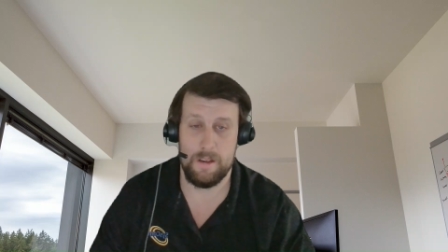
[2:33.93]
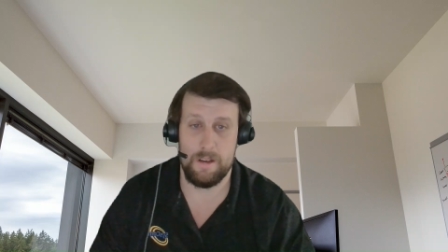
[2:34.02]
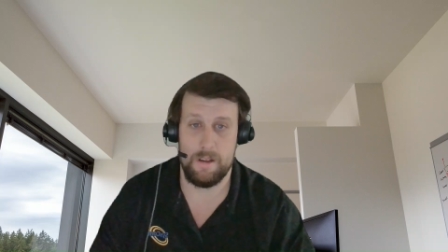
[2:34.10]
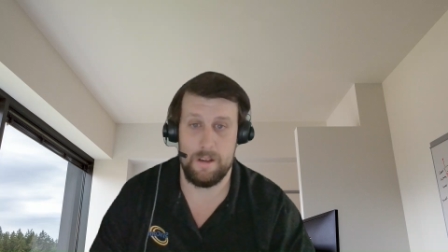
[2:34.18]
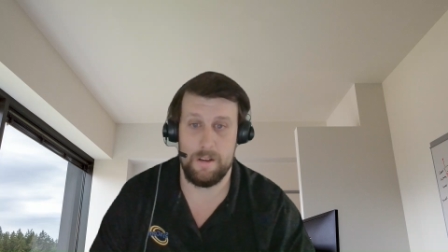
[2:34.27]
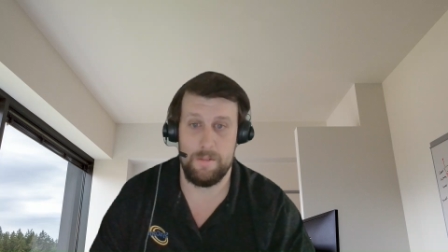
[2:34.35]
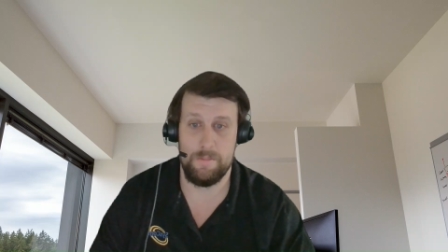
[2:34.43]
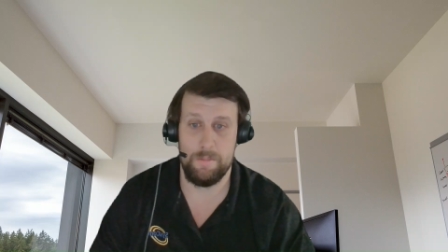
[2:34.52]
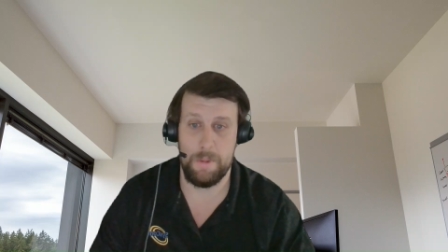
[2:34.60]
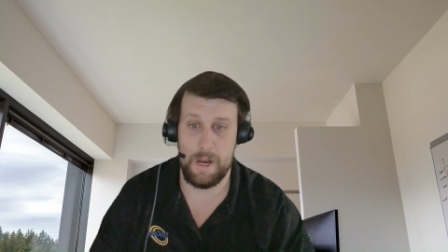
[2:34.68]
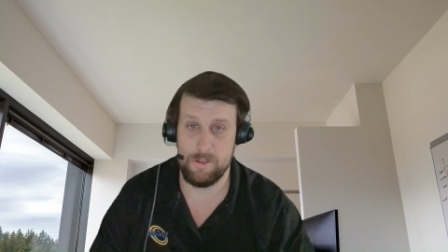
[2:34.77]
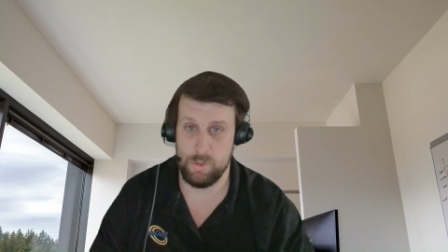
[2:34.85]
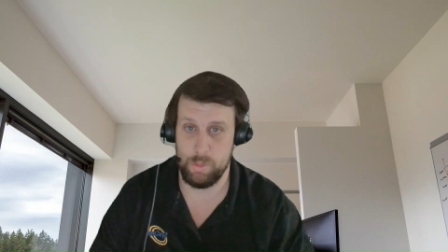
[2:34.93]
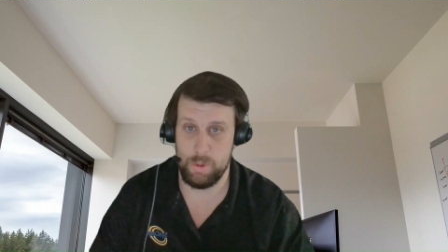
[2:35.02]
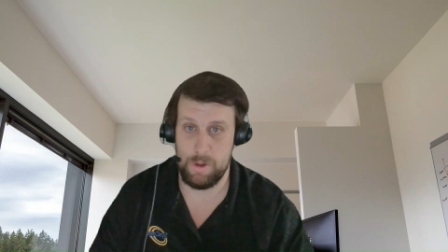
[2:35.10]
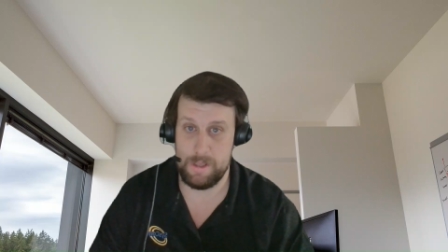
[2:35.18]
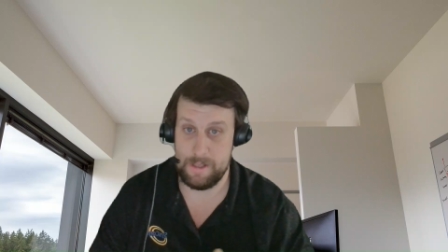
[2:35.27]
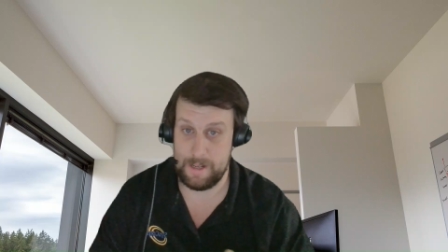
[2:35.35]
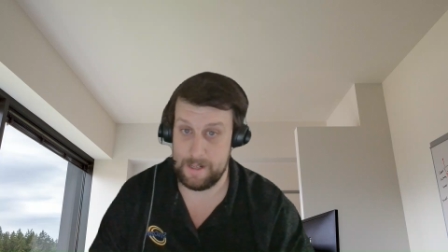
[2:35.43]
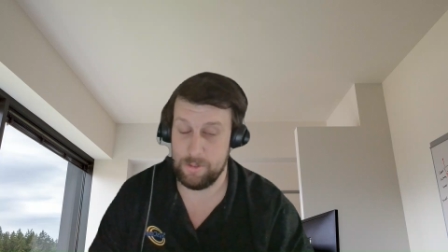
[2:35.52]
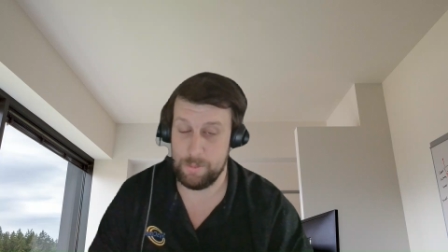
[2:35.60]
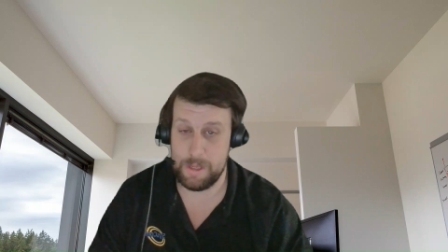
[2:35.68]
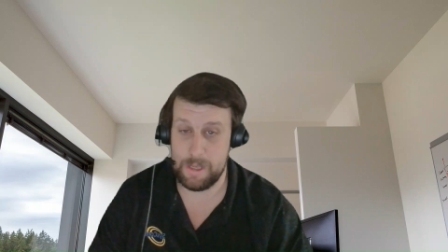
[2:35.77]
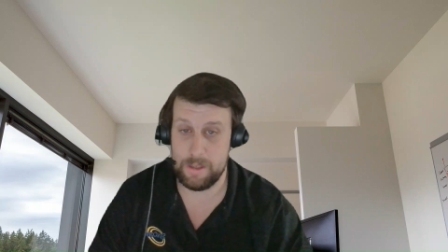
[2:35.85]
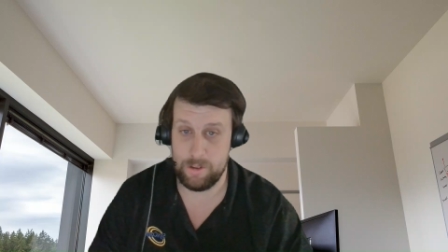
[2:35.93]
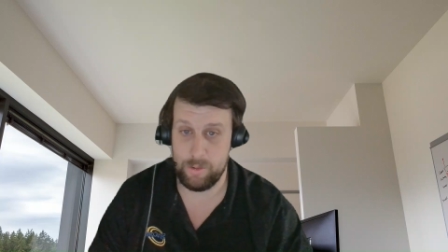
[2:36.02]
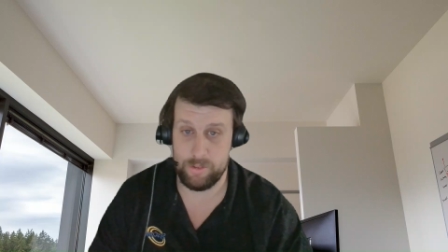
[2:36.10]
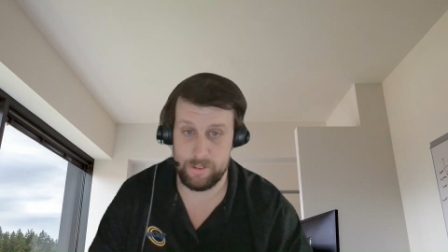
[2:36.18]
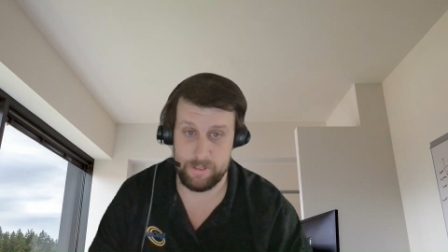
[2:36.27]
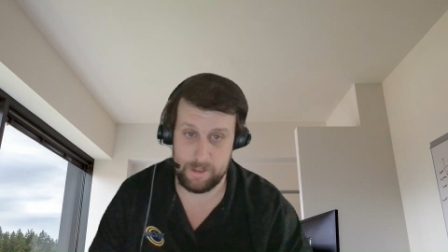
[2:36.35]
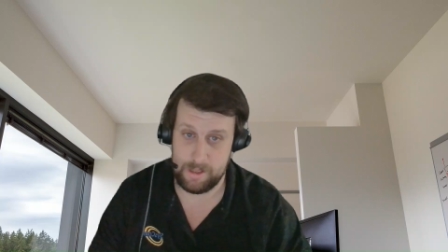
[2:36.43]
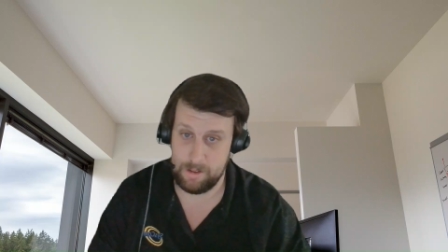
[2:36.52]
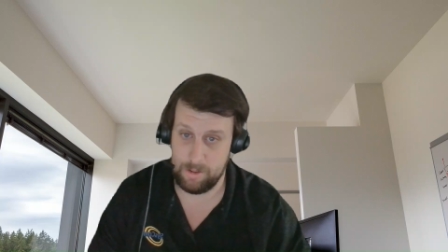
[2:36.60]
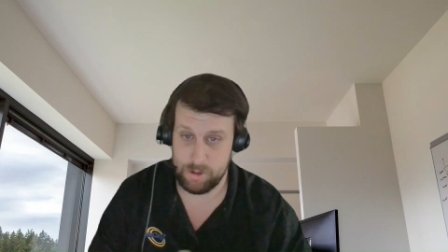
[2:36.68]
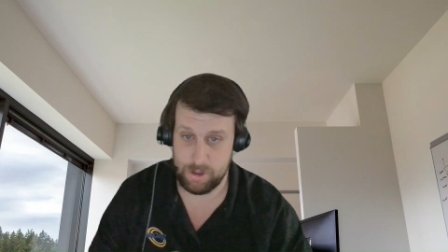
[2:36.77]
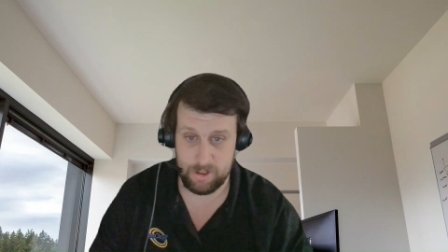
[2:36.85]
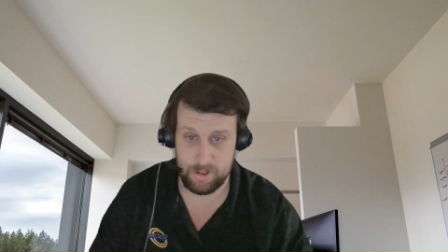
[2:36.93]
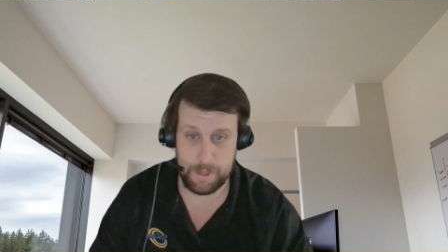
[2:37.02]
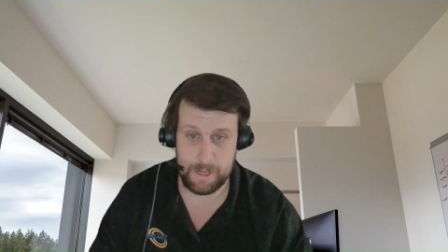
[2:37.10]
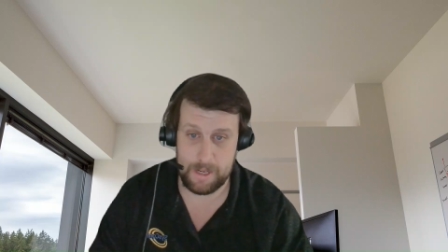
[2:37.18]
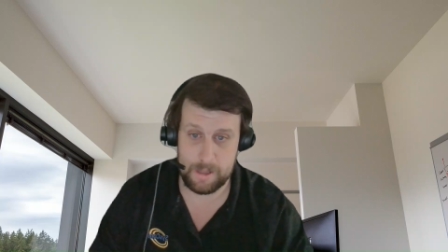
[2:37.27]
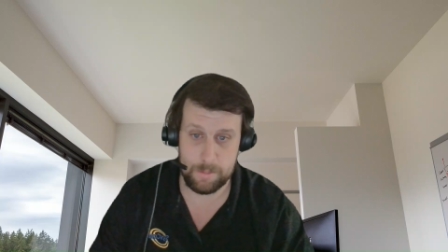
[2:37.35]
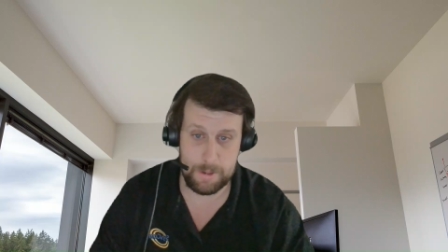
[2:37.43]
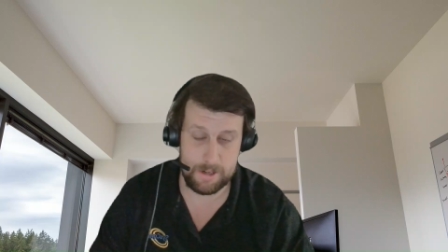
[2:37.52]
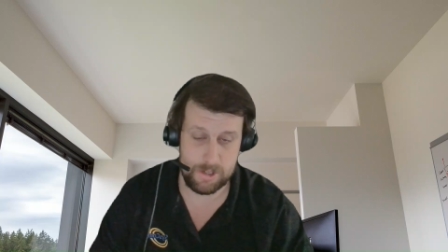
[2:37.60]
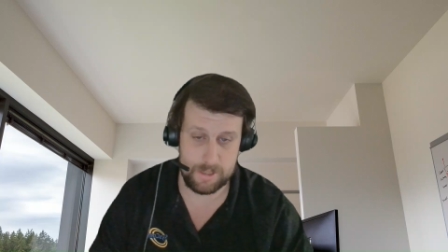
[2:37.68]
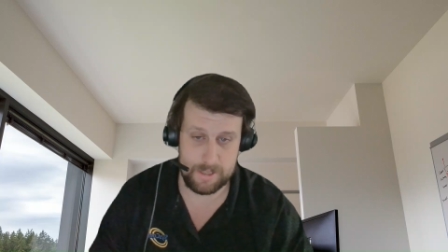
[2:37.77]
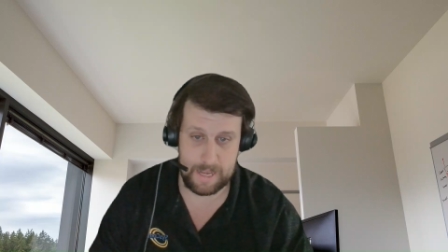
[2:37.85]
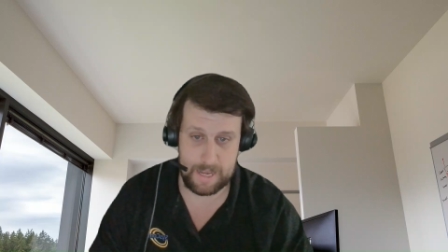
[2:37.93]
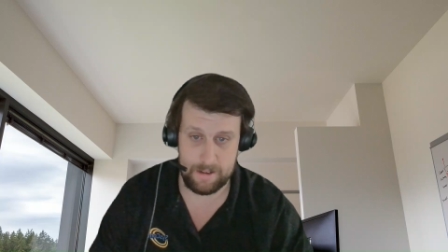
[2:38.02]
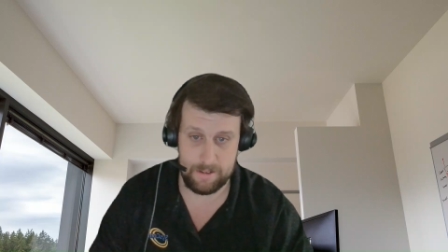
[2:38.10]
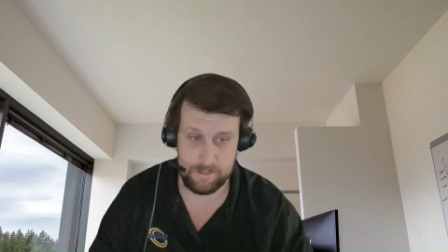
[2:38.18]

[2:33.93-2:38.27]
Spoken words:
module and that it's being used to send or transmit any patient data.